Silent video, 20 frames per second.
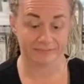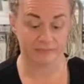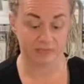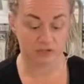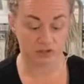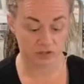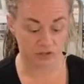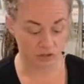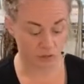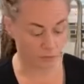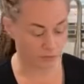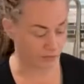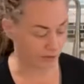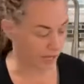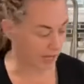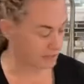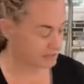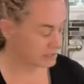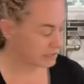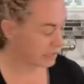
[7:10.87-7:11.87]
So
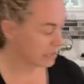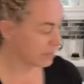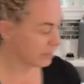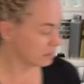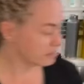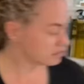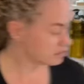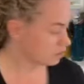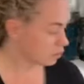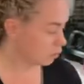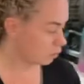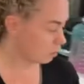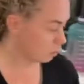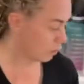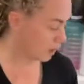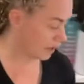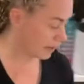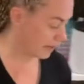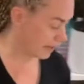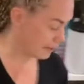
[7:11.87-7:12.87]
fast. So
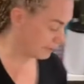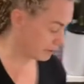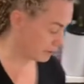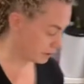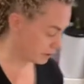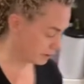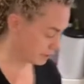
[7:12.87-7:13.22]
what I'm going to